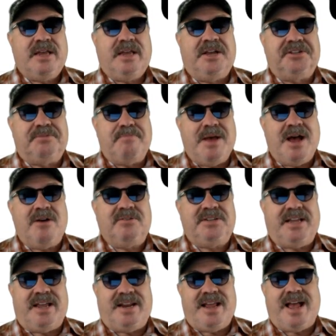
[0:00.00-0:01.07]
is
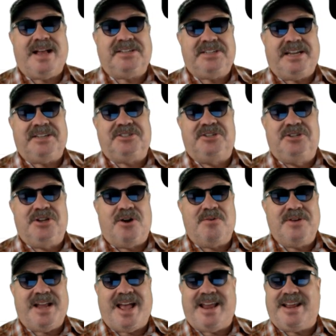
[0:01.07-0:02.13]
mounting as he's
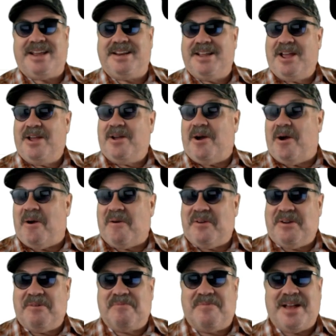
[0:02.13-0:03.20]
donated. Are
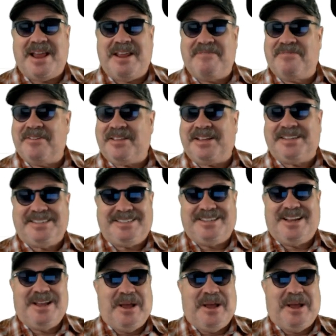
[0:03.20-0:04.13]
you ready for this?